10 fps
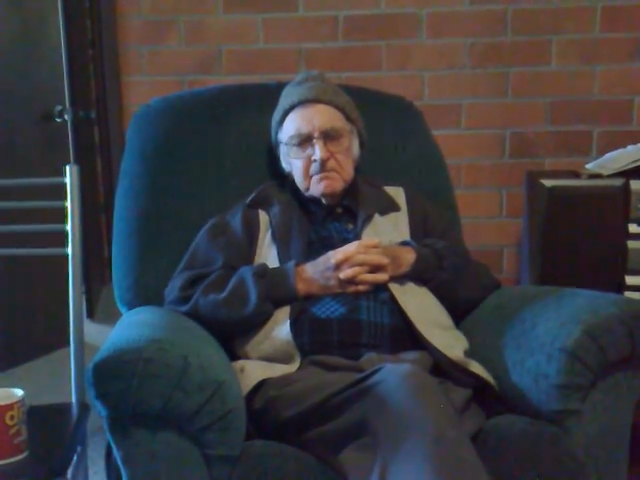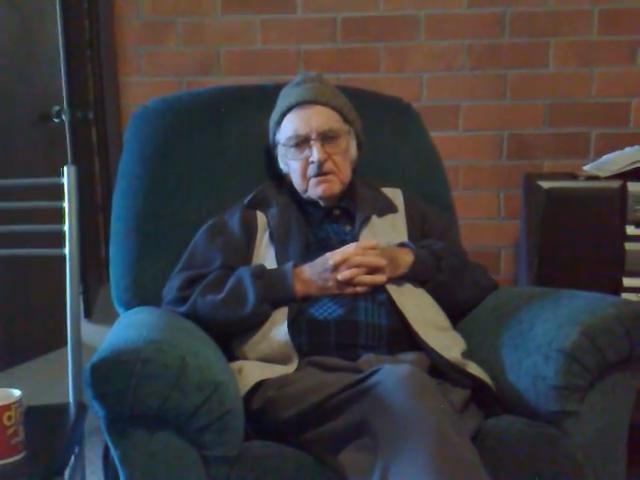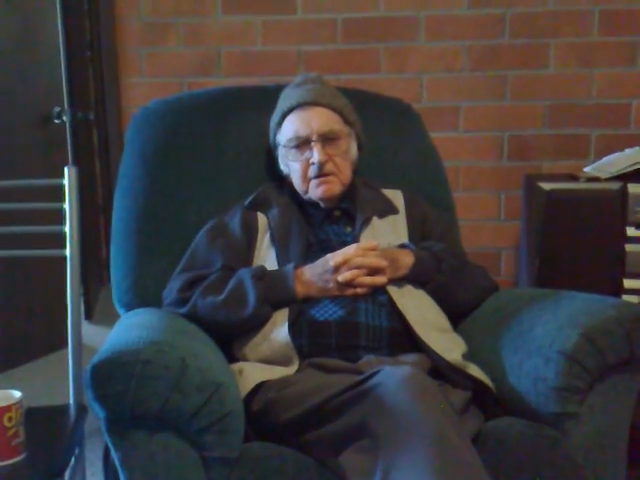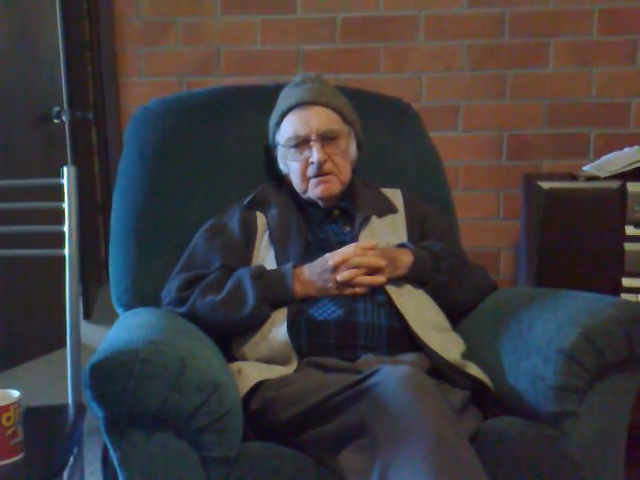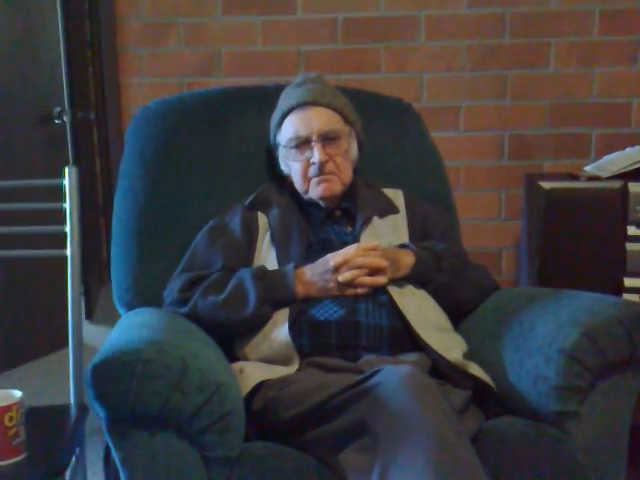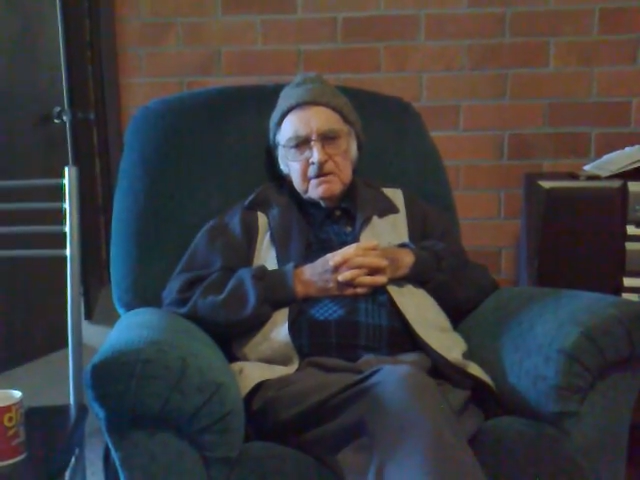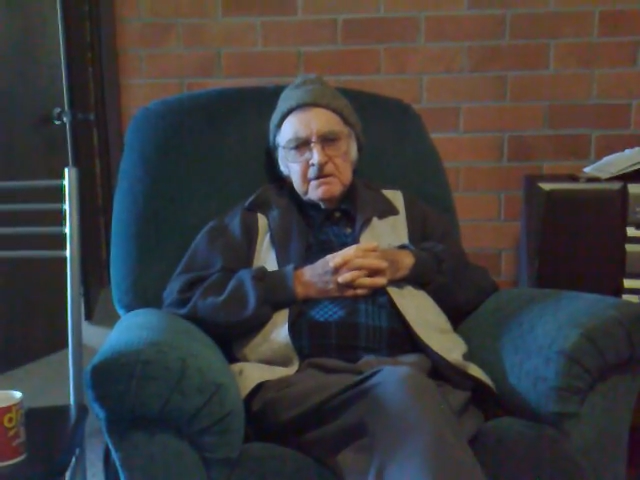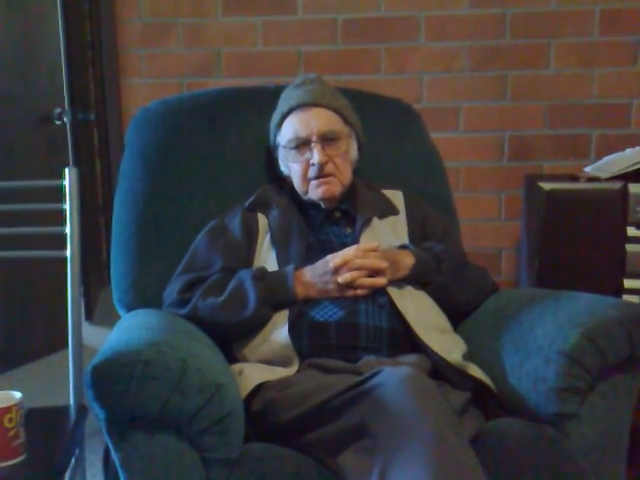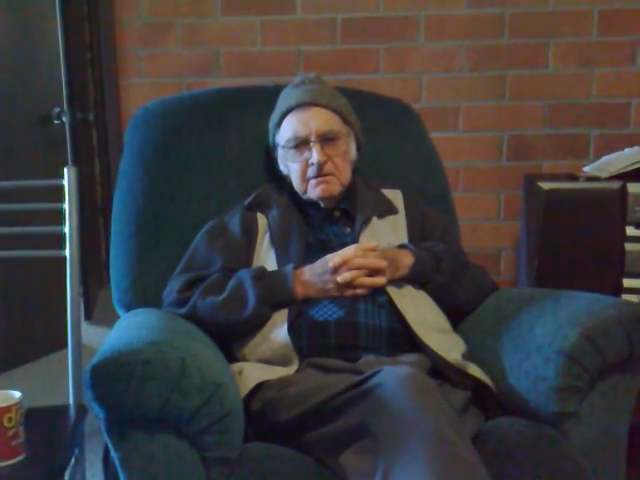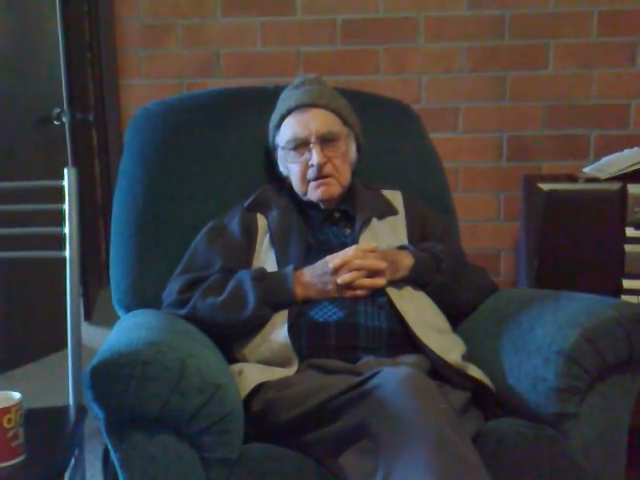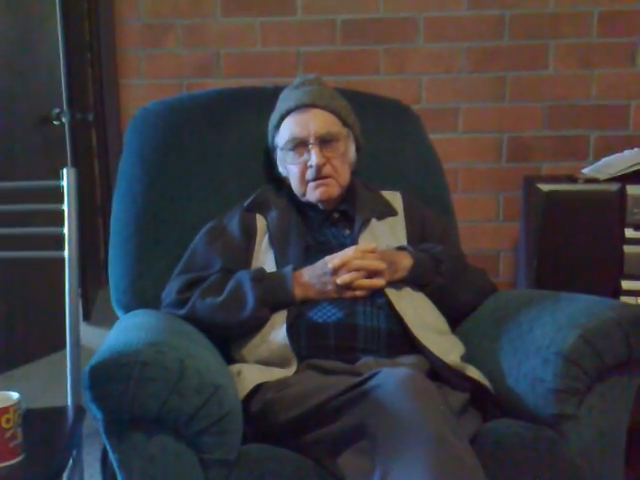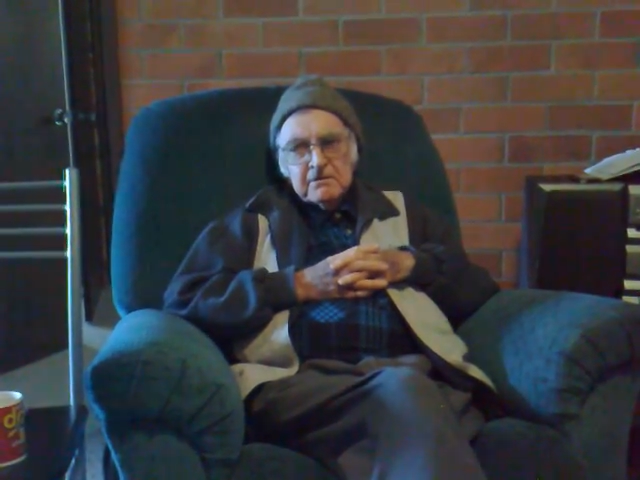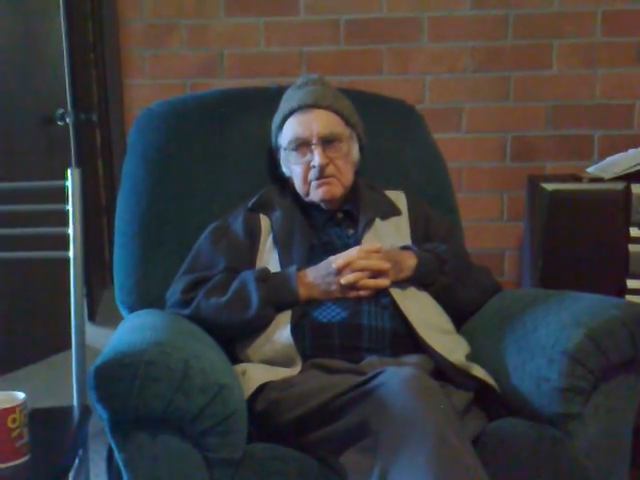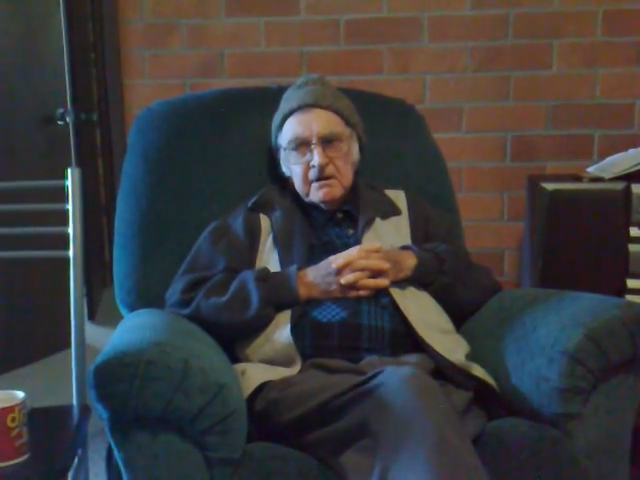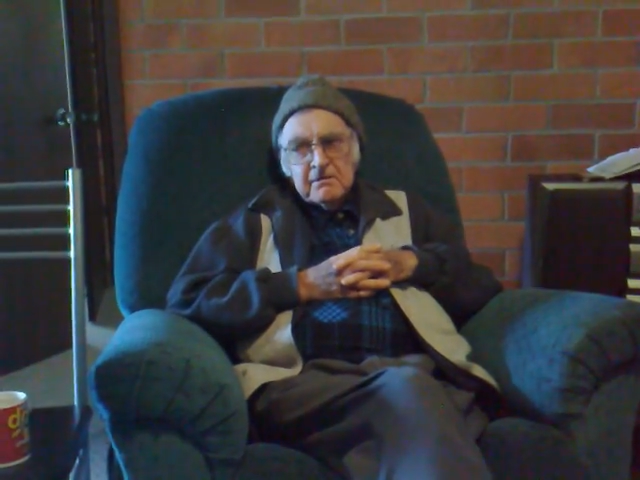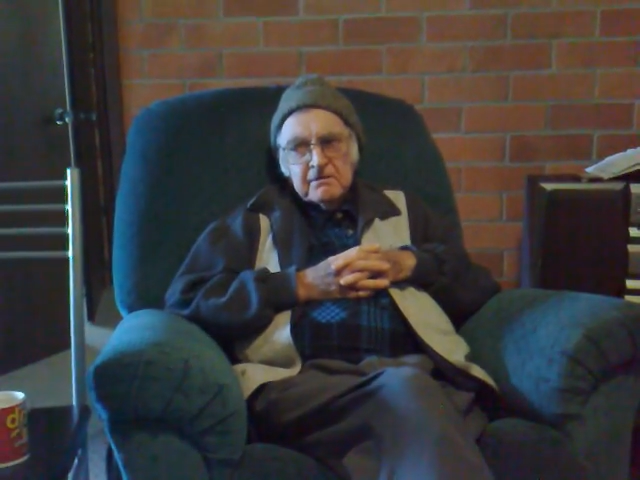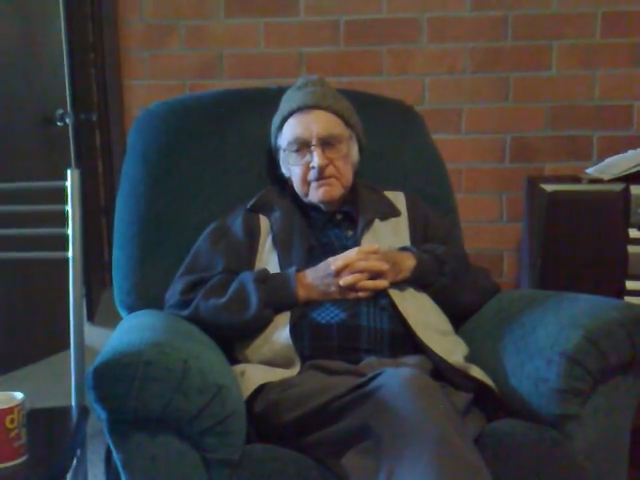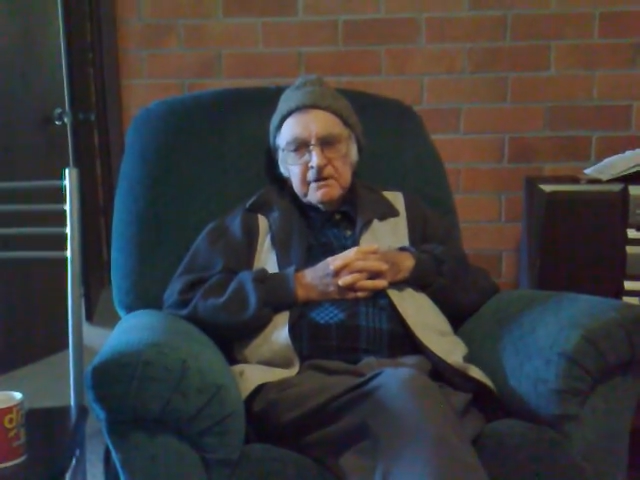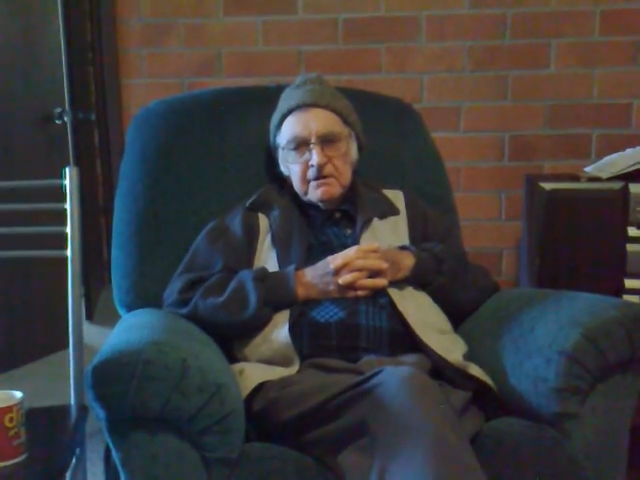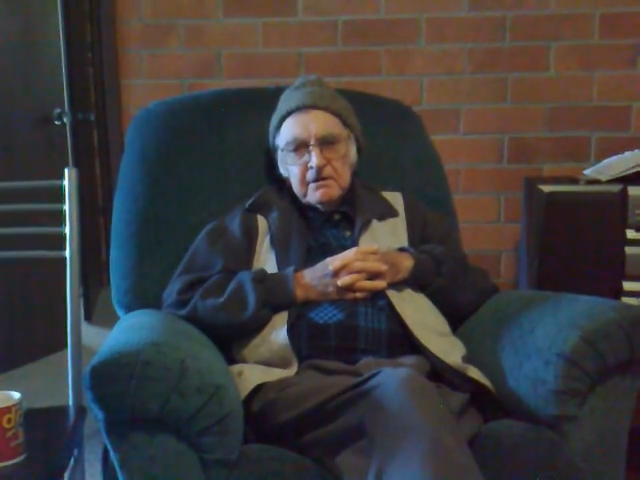by committing the control of their